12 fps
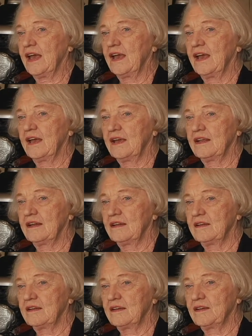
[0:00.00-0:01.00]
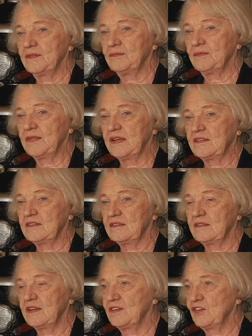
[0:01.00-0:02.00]
And
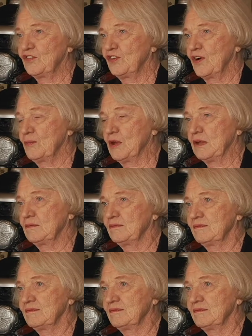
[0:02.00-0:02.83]
it's a charming